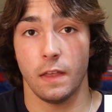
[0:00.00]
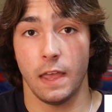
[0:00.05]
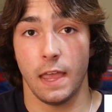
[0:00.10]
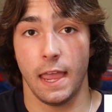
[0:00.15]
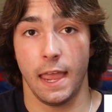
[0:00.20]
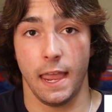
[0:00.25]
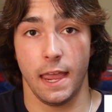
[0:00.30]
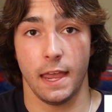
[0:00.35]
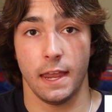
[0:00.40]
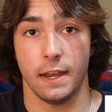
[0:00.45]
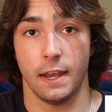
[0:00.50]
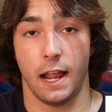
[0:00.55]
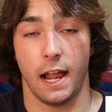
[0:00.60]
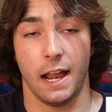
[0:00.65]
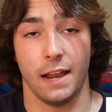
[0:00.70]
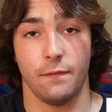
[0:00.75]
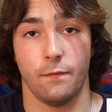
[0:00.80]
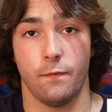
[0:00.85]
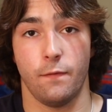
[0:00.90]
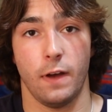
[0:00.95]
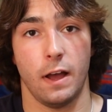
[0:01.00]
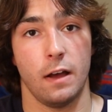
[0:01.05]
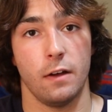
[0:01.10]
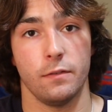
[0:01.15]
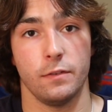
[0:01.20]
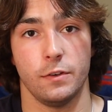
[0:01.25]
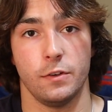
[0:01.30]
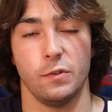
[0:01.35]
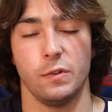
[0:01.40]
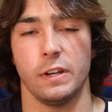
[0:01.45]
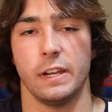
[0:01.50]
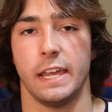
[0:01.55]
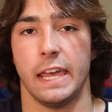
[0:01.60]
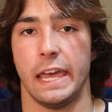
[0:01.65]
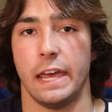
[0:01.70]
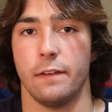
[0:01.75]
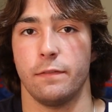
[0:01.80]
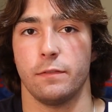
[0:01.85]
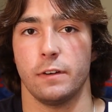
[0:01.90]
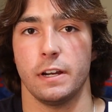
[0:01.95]
And I found doing
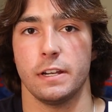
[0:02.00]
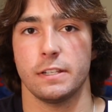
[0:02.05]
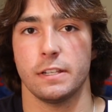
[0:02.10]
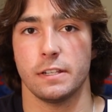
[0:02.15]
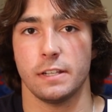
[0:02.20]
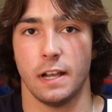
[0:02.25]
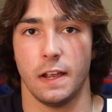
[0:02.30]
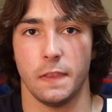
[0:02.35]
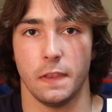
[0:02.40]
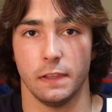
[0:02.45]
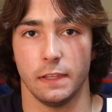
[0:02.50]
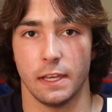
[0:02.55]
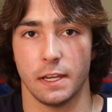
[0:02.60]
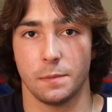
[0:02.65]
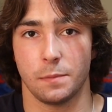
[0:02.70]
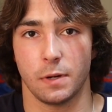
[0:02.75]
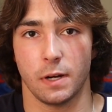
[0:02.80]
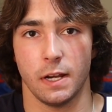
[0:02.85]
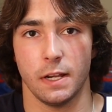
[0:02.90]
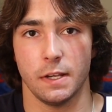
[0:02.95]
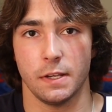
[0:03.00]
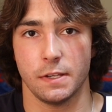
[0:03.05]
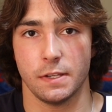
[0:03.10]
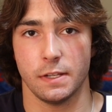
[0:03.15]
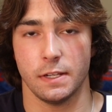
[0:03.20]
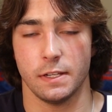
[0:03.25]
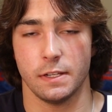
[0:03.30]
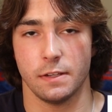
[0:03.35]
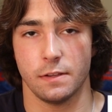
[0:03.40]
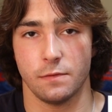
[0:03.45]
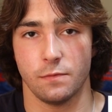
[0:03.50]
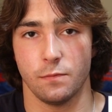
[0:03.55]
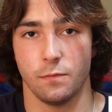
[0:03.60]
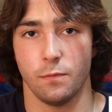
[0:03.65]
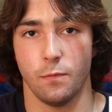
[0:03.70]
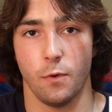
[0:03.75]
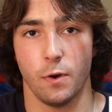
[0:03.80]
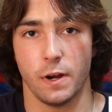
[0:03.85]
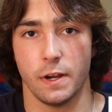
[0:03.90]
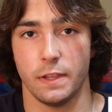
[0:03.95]
calf raises on the leg press is
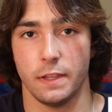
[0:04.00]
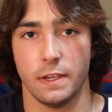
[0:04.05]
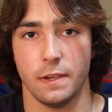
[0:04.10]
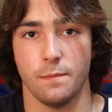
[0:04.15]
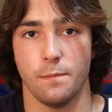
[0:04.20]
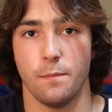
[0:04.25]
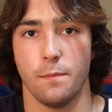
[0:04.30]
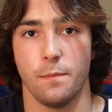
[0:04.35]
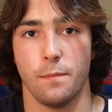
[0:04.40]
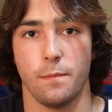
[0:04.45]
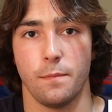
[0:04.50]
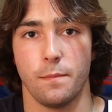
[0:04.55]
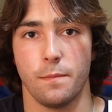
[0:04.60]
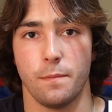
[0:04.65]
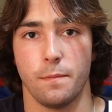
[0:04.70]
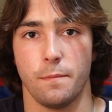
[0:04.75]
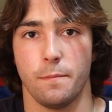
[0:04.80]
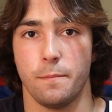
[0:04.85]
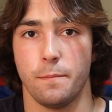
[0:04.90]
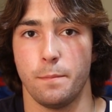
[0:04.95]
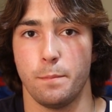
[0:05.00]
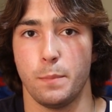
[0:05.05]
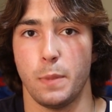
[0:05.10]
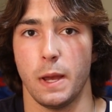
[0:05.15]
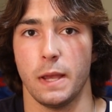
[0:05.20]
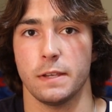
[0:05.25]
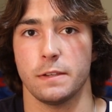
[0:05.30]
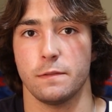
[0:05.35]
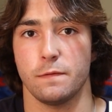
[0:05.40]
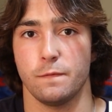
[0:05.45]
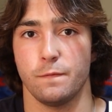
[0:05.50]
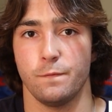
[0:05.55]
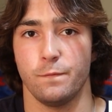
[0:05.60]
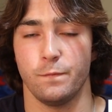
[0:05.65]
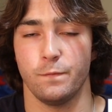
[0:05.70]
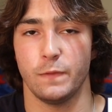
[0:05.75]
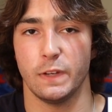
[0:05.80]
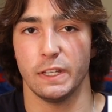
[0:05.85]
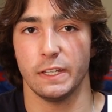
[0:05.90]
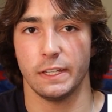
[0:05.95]
one of the best
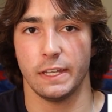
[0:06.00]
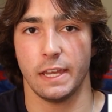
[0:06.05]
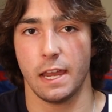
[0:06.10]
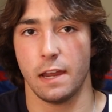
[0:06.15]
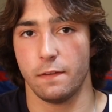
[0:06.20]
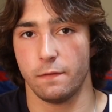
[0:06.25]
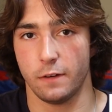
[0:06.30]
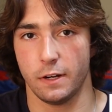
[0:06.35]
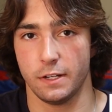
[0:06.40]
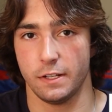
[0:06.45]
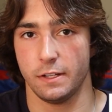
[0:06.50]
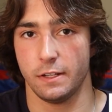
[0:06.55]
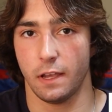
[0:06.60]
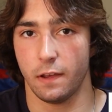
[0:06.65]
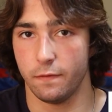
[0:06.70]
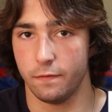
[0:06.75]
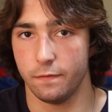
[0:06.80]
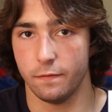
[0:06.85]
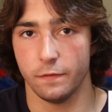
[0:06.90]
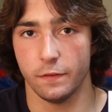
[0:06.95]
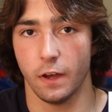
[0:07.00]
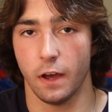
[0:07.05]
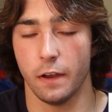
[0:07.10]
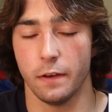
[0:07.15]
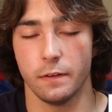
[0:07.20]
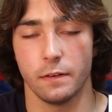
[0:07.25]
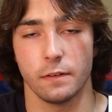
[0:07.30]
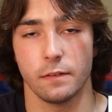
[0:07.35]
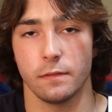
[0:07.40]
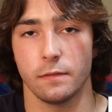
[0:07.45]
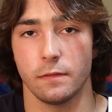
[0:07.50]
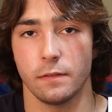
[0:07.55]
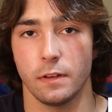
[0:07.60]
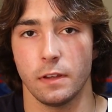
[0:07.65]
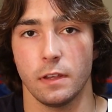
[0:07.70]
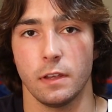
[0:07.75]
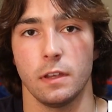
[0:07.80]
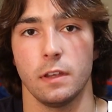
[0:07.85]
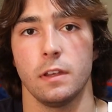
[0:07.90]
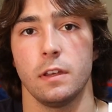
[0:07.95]
feeling calf raises I've done.
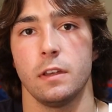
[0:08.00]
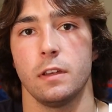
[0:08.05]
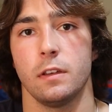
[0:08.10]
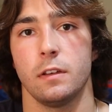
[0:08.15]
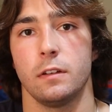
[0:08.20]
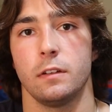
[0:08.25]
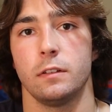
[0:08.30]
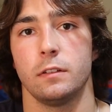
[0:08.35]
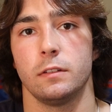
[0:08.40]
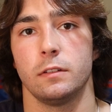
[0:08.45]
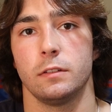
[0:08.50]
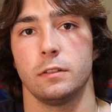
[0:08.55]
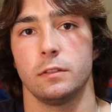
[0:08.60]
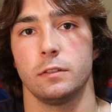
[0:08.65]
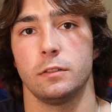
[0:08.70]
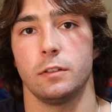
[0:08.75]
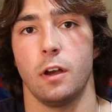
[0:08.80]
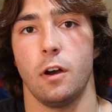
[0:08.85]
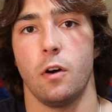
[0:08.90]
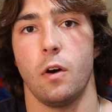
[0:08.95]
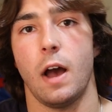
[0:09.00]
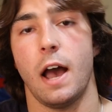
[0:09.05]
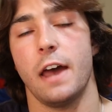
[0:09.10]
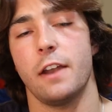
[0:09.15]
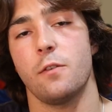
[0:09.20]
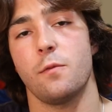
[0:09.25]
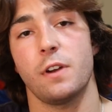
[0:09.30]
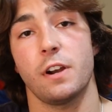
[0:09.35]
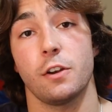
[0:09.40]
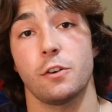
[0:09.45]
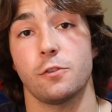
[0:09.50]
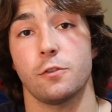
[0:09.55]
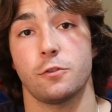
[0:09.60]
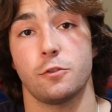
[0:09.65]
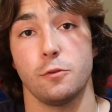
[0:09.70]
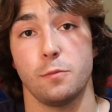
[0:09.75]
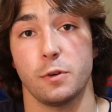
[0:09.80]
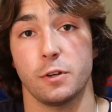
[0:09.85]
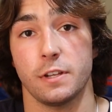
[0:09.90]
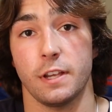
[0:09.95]
So I don't want to do a
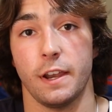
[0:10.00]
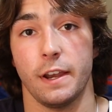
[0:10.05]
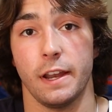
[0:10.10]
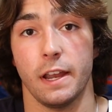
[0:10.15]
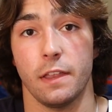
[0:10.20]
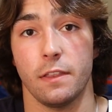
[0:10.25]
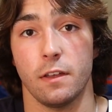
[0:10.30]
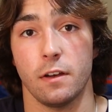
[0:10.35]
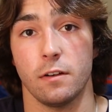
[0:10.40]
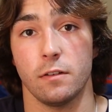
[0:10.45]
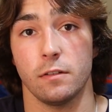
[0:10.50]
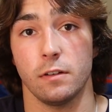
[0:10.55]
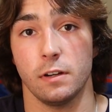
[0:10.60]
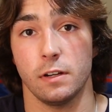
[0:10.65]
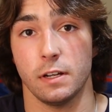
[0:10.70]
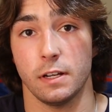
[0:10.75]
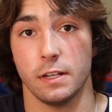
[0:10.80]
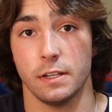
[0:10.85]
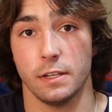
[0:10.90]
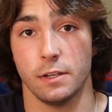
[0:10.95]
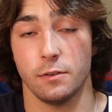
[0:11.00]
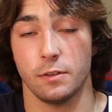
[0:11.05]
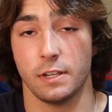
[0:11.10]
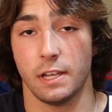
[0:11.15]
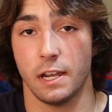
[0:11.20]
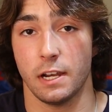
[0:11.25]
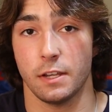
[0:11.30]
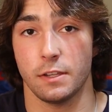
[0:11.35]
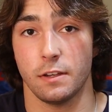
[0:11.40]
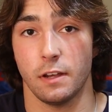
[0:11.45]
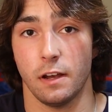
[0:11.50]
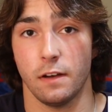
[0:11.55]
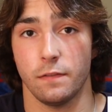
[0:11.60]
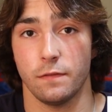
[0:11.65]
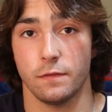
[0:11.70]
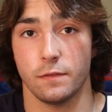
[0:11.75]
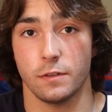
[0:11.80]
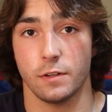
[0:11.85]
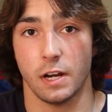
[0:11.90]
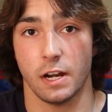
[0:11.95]
superset again though, because it was kind of
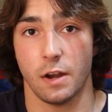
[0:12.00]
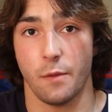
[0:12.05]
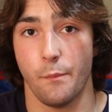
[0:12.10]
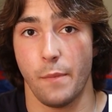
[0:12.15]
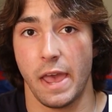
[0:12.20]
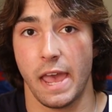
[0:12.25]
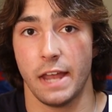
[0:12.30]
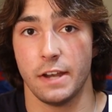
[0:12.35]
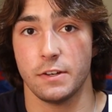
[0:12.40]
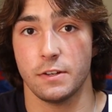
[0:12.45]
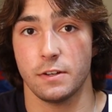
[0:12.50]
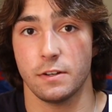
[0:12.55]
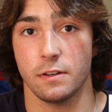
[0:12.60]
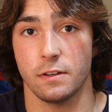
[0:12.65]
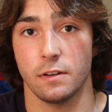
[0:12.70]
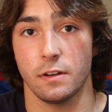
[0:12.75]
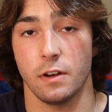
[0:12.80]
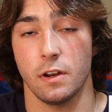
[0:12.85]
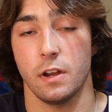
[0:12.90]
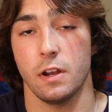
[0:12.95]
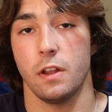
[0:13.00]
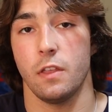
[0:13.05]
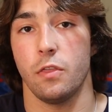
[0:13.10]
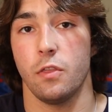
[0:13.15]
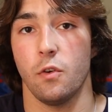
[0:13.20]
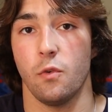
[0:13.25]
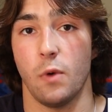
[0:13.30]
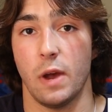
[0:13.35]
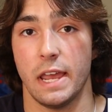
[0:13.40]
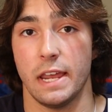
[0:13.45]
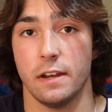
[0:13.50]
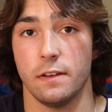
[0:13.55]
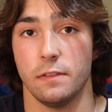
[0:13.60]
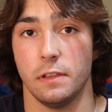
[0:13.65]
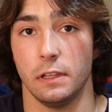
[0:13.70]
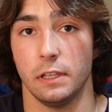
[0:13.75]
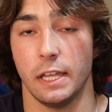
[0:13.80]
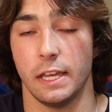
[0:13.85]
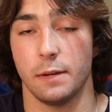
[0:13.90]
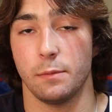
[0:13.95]
tough trying to match the weight
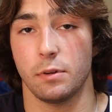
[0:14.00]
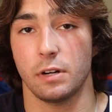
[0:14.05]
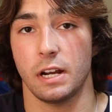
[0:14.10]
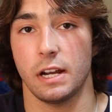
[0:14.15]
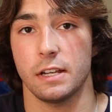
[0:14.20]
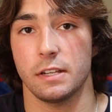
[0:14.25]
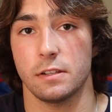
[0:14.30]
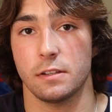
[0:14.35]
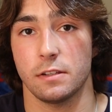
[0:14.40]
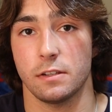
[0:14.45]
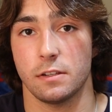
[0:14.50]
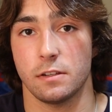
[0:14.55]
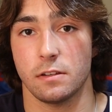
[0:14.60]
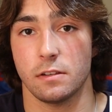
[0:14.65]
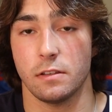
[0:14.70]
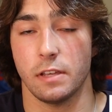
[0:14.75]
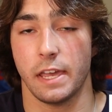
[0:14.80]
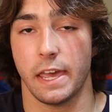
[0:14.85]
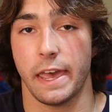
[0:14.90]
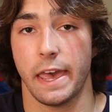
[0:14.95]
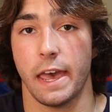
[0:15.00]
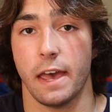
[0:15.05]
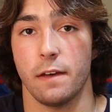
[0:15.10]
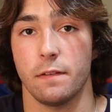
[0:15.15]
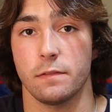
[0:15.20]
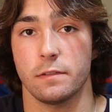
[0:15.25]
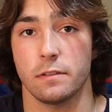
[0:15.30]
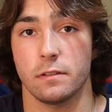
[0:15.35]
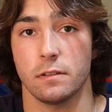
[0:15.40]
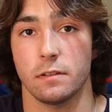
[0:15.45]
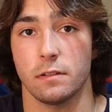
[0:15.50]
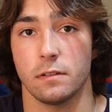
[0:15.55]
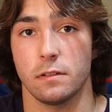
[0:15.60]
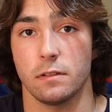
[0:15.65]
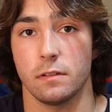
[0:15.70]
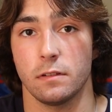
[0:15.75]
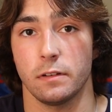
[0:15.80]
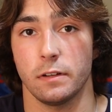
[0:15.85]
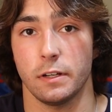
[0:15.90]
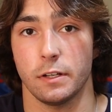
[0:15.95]
leg press to the calves,
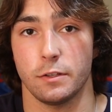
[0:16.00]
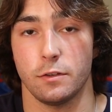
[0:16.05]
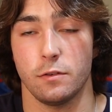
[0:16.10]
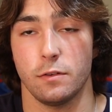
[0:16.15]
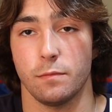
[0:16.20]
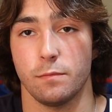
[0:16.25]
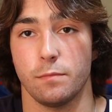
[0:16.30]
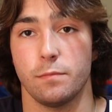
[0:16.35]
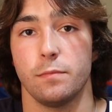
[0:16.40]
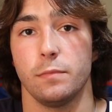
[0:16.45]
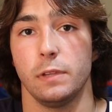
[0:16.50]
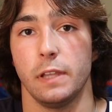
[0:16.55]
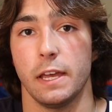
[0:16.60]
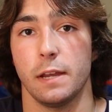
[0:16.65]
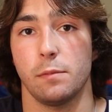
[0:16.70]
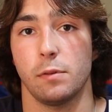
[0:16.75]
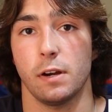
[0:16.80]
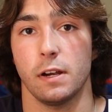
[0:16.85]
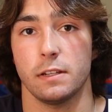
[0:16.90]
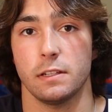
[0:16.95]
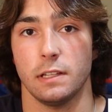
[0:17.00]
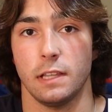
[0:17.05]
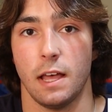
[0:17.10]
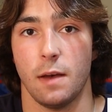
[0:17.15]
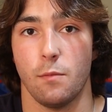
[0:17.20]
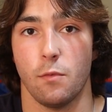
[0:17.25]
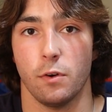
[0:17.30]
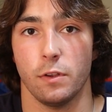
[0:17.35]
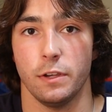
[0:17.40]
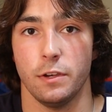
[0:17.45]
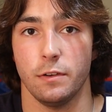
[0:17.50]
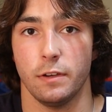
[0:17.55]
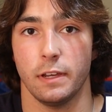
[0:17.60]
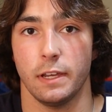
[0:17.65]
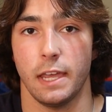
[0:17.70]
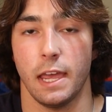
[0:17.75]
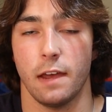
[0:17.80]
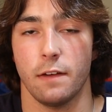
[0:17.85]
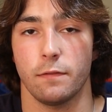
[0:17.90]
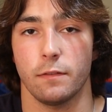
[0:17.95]
because you can leg press a lot more than you can
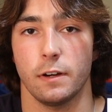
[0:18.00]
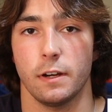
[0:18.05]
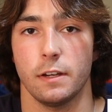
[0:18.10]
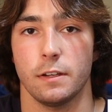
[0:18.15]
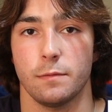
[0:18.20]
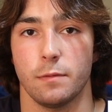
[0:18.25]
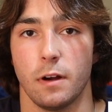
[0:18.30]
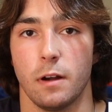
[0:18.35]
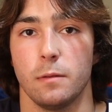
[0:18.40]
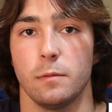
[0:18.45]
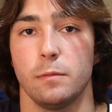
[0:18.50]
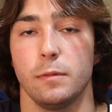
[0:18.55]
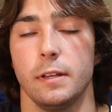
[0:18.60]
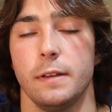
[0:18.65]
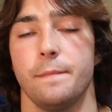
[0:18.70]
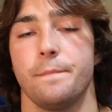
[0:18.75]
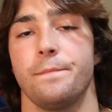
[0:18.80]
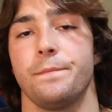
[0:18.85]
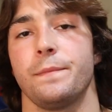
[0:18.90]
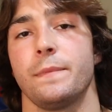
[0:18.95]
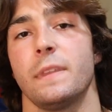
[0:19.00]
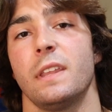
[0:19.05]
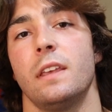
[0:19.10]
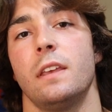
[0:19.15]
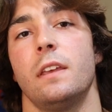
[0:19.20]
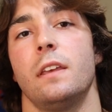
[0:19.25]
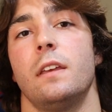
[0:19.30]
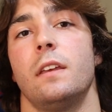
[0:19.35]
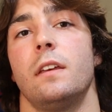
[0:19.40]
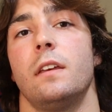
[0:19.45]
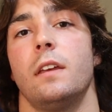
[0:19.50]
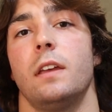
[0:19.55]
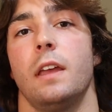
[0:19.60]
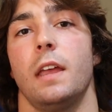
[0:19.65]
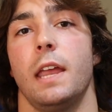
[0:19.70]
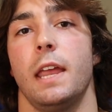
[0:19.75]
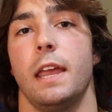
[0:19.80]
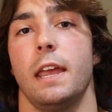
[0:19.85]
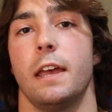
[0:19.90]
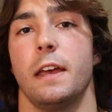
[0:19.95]
calf raise probably.
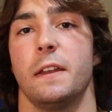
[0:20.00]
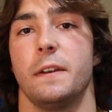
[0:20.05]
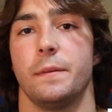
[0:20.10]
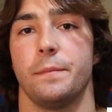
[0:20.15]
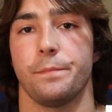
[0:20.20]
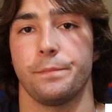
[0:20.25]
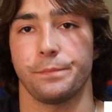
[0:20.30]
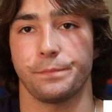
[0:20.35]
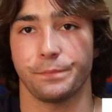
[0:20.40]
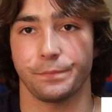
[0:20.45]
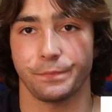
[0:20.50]
And